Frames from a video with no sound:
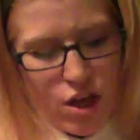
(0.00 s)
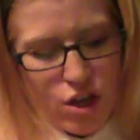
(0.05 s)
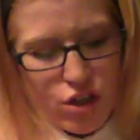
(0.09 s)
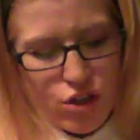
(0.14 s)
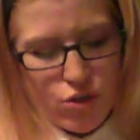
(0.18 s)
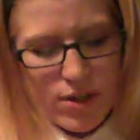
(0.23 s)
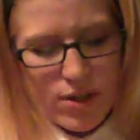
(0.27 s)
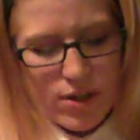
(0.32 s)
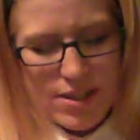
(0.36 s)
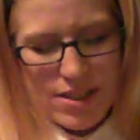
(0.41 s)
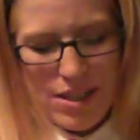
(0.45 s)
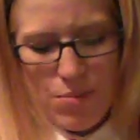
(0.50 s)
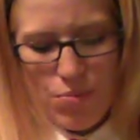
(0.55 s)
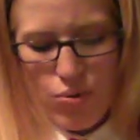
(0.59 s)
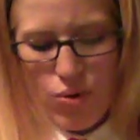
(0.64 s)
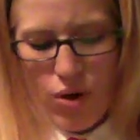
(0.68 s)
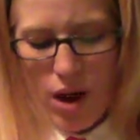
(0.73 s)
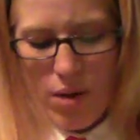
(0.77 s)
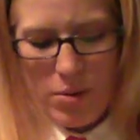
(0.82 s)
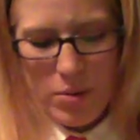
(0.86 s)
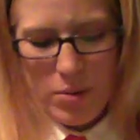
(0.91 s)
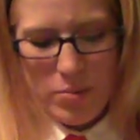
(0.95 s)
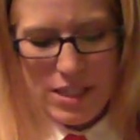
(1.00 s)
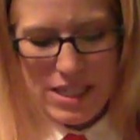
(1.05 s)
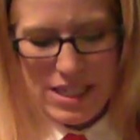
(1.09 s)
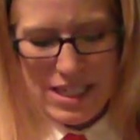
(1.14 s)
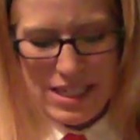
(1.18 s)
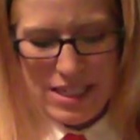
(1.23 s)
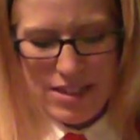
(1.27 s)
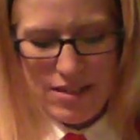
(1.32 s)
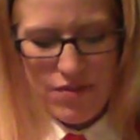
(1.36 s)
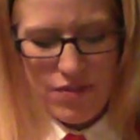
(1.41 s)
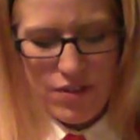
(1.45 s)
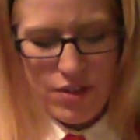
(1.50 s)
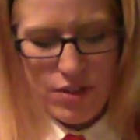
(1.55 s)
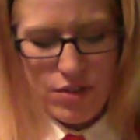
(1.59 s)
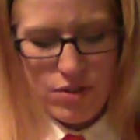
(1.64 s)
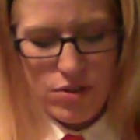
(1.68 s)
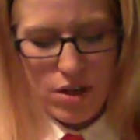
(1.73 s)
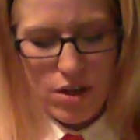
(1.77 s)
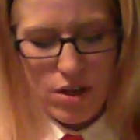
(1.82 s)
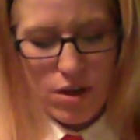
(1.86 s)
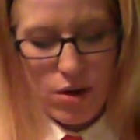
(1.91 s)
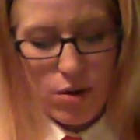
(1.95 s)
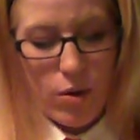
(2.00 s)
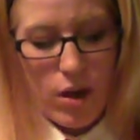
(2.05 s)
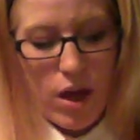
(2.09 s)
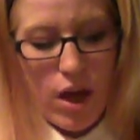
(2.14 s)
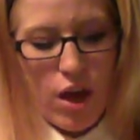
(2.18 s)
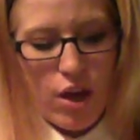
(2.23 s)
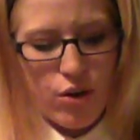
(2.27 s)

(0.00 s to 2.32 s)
Trixie probably didn't feel so